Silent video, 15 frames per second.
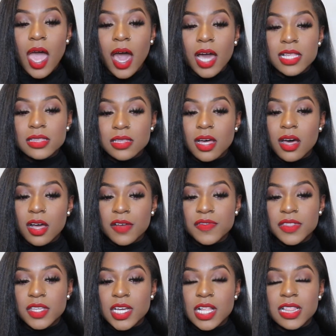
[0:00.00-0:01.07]
I
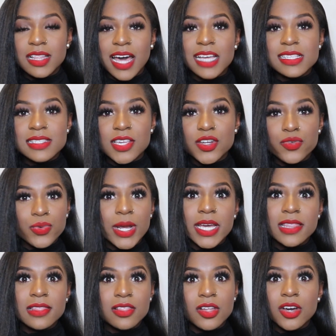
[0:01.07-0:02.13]
love the classic
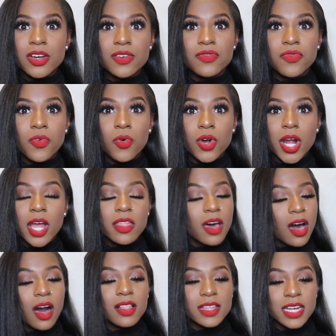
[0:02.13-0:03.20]
red look for the
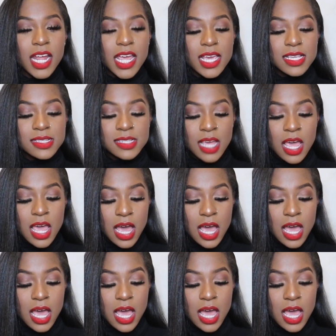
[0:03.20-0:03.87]
holidays.